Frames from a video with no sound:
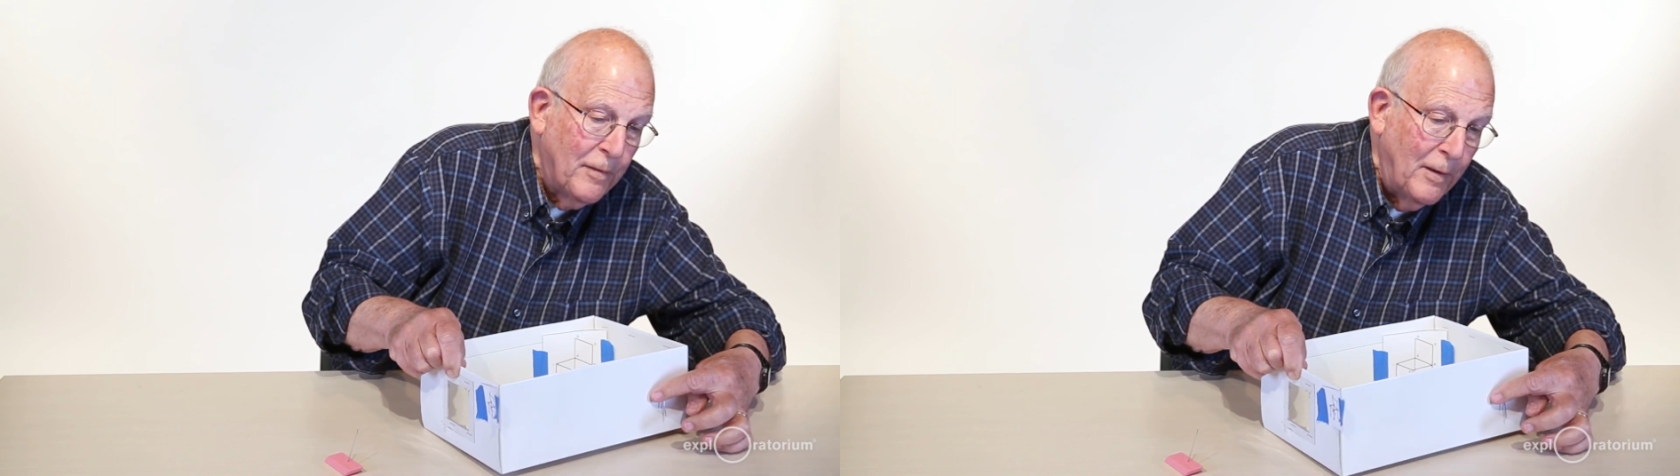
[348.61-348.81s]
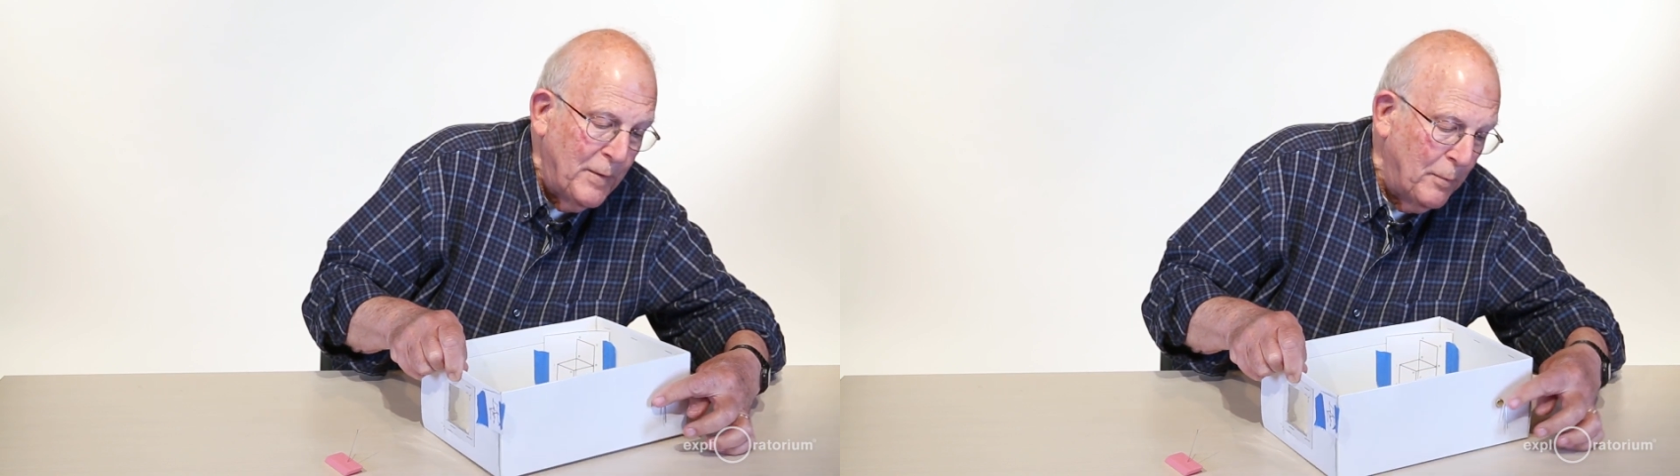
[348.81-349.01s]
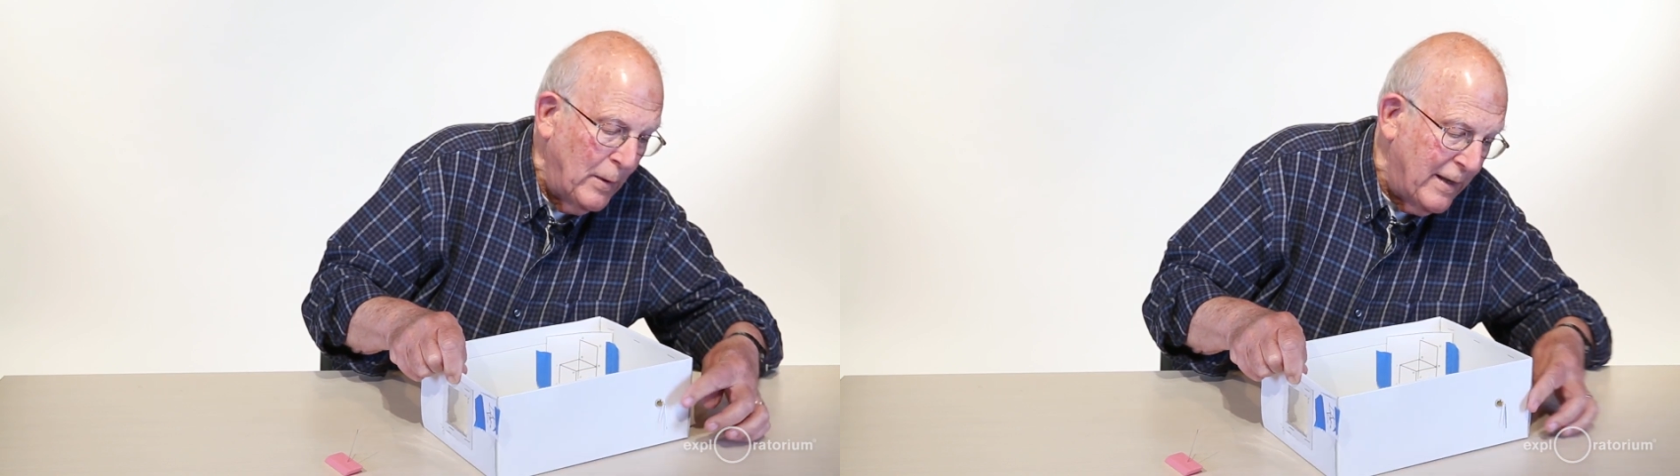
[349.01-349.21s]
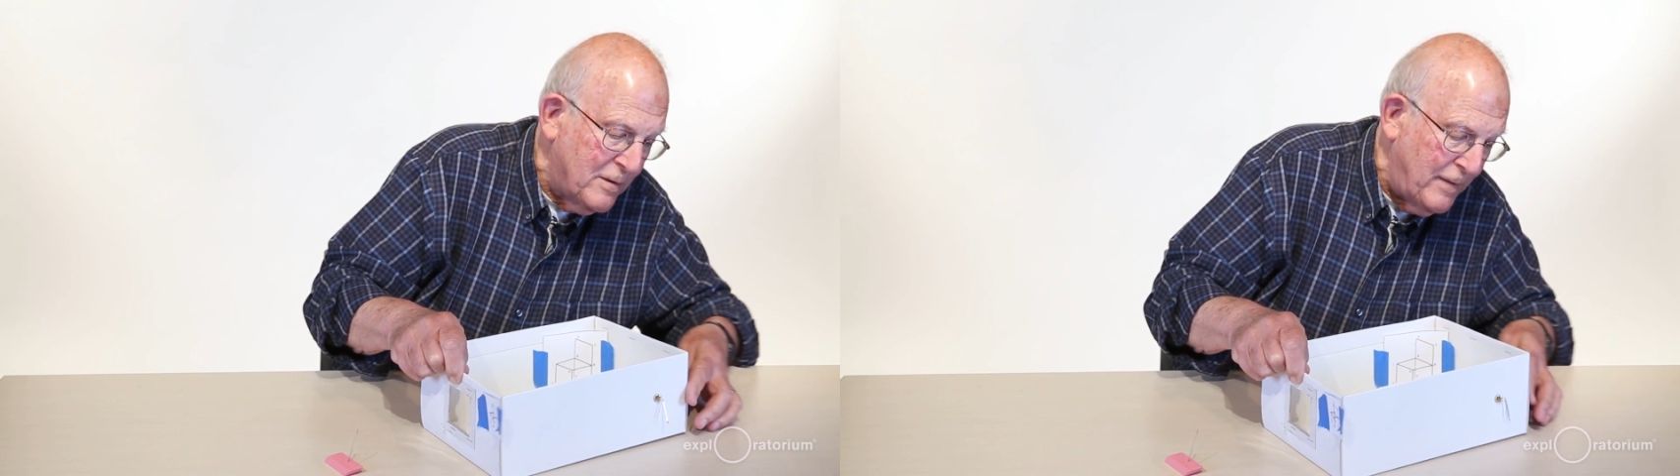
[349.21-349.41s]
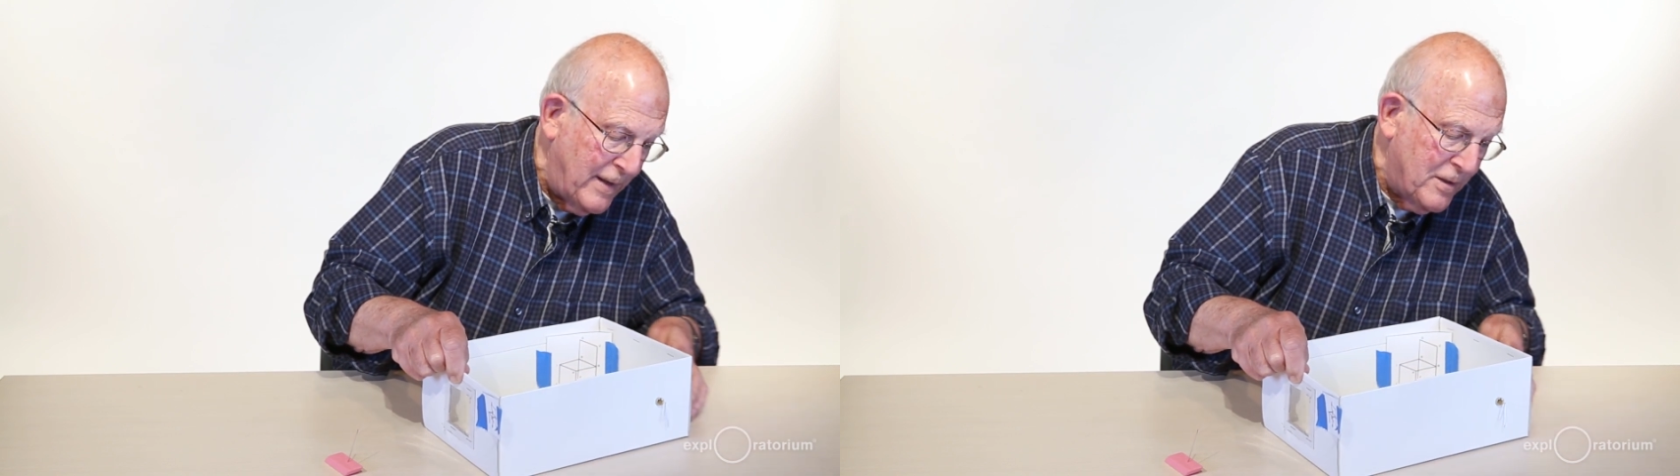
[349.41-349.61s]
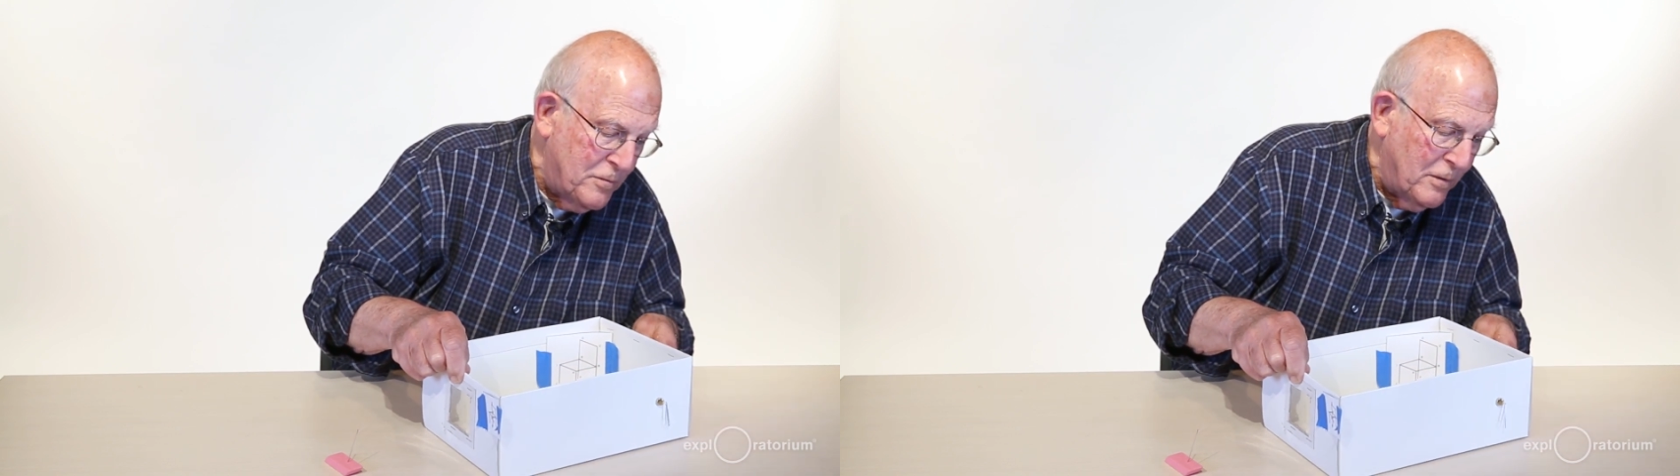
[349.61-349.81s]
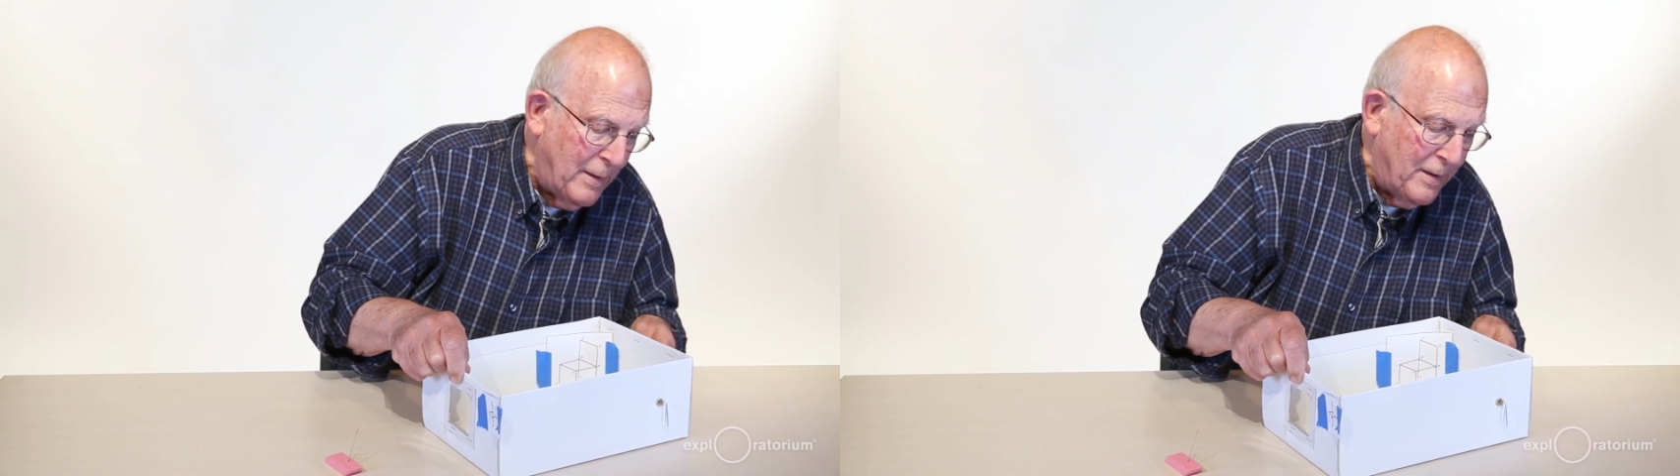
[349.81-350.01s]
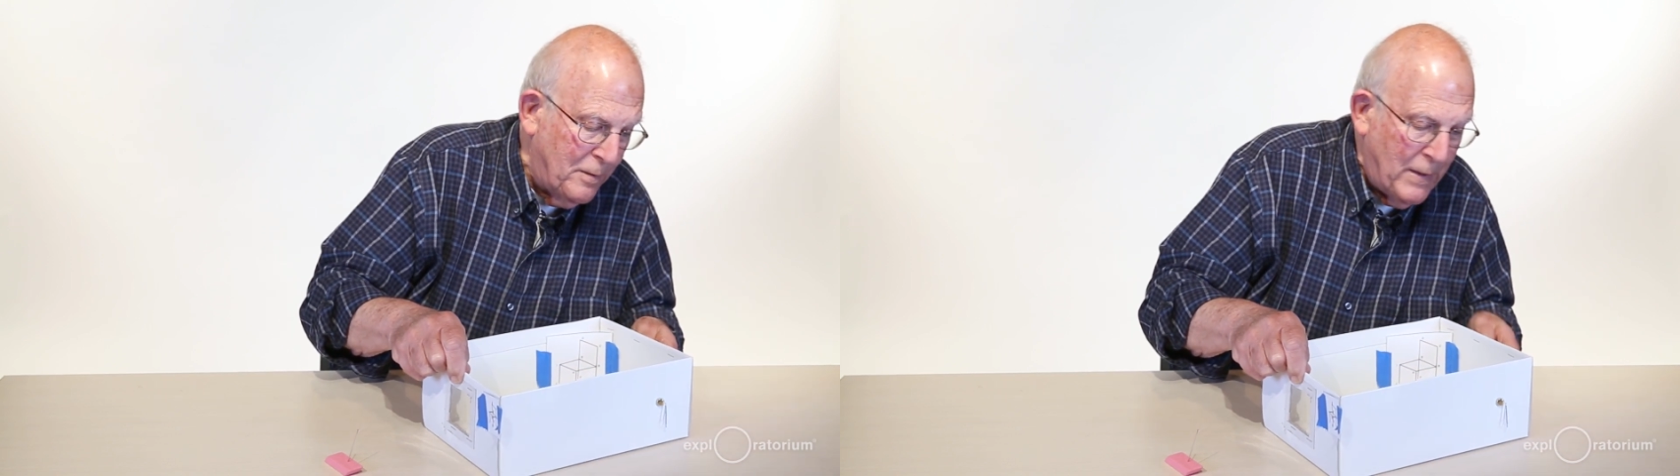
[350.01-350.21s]
from the brass fastener
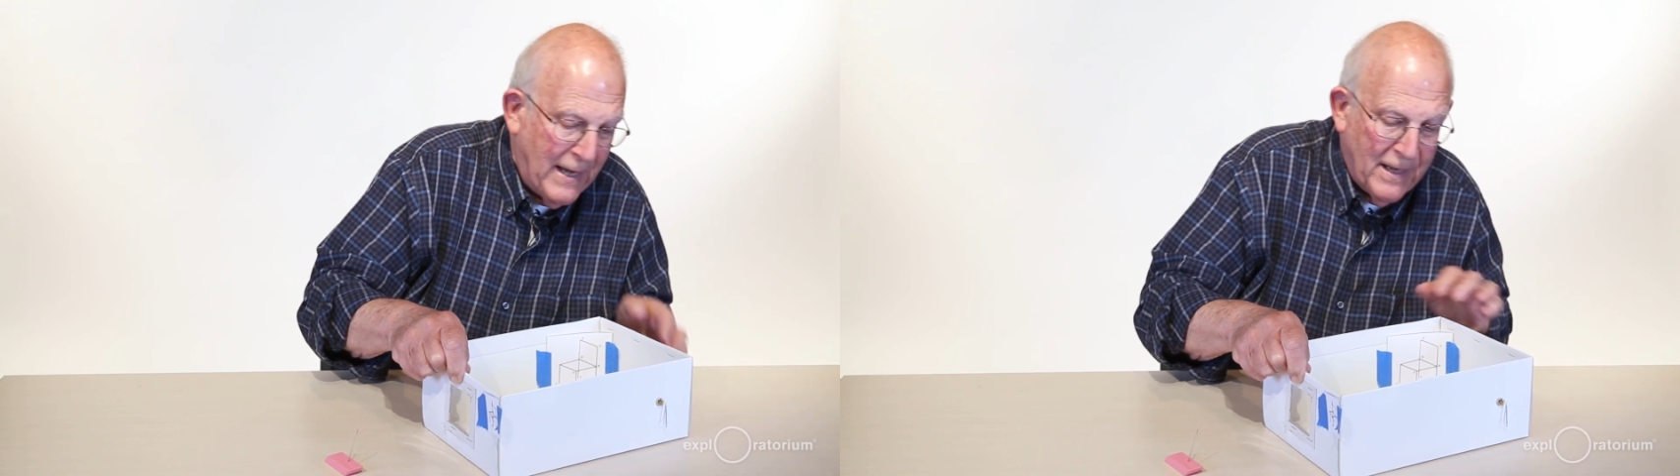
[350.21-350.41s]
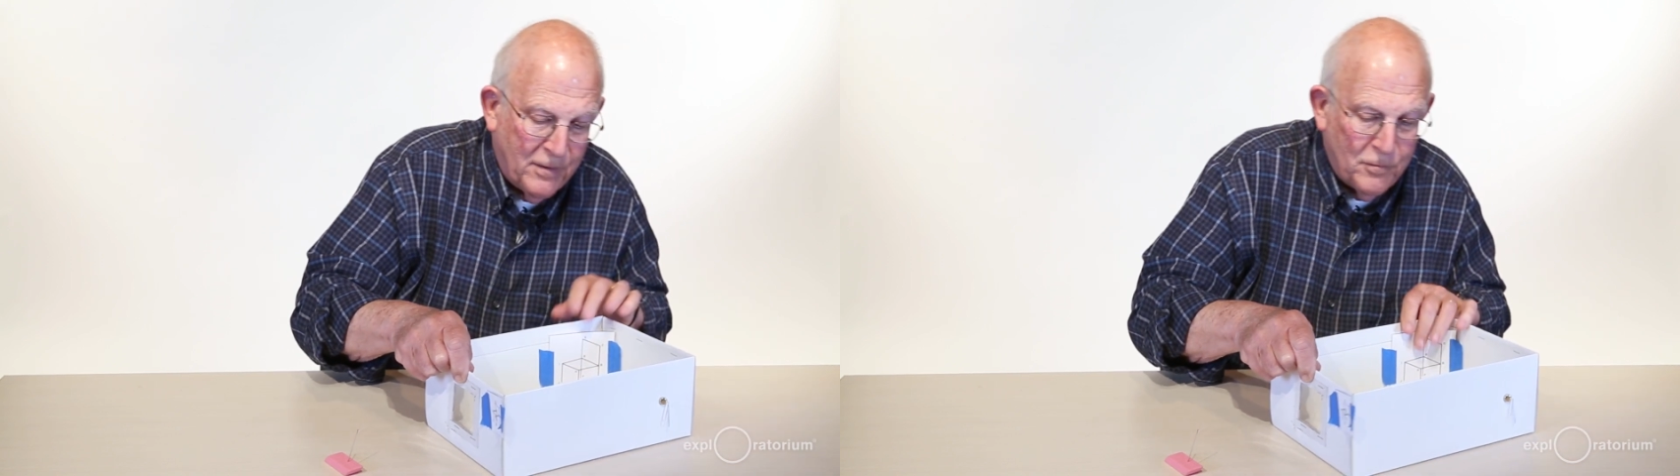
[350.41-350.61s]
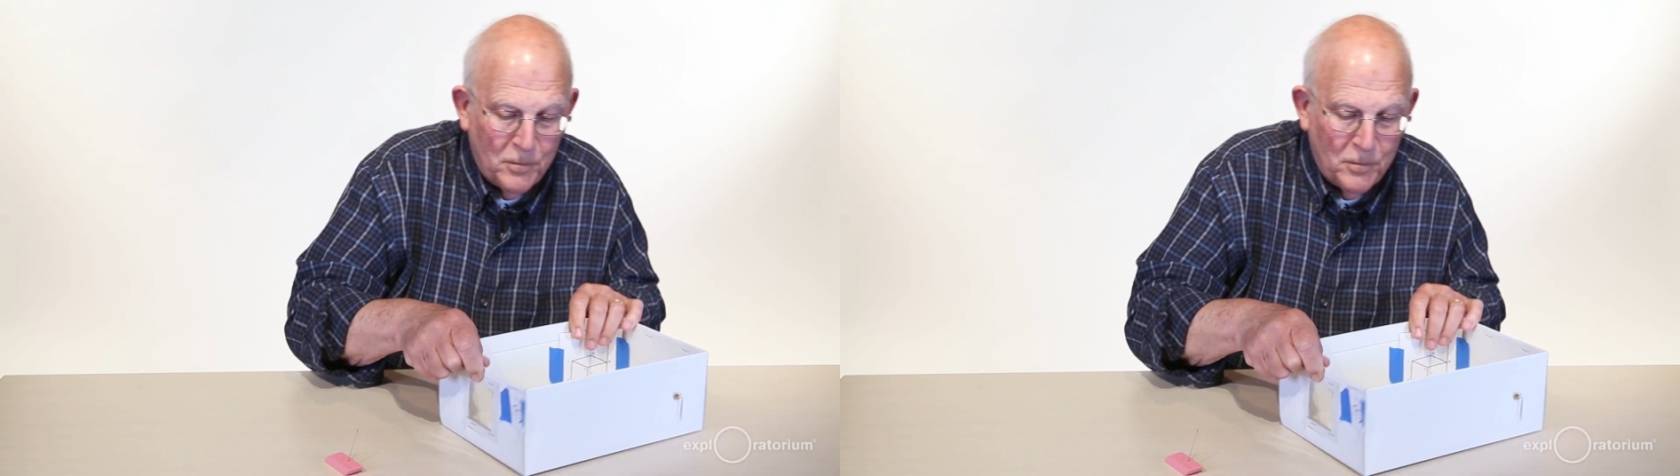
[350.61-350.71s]
around the back,